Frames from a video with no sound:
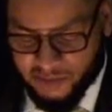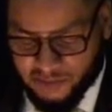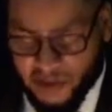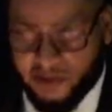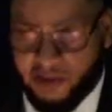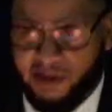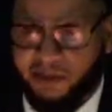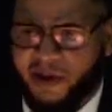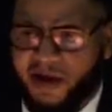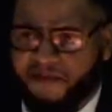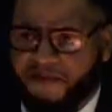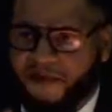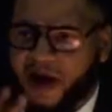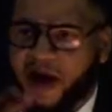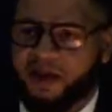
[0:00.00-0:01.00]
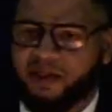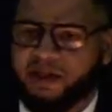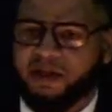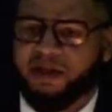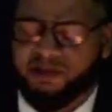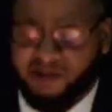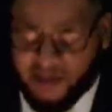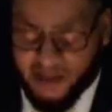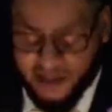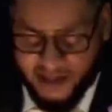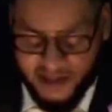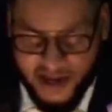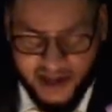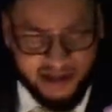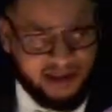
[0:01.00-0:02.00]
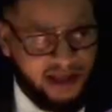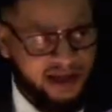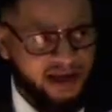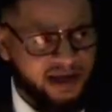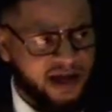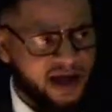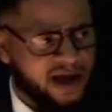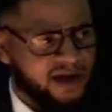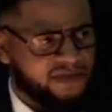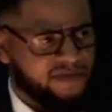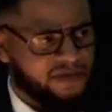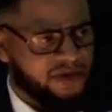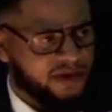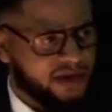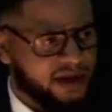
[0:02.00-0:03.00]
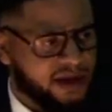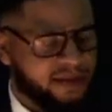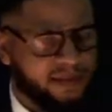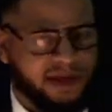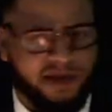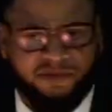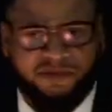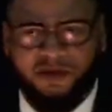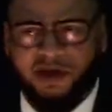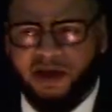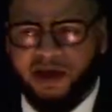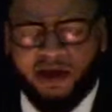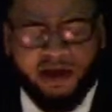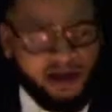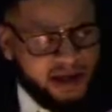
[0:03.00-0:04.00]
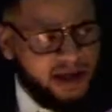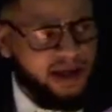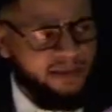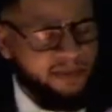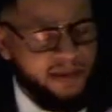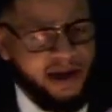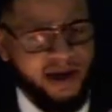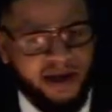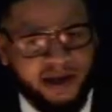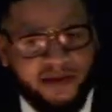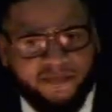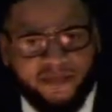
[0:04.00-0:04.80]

Certainly my father is here. I thank God for him. Amen.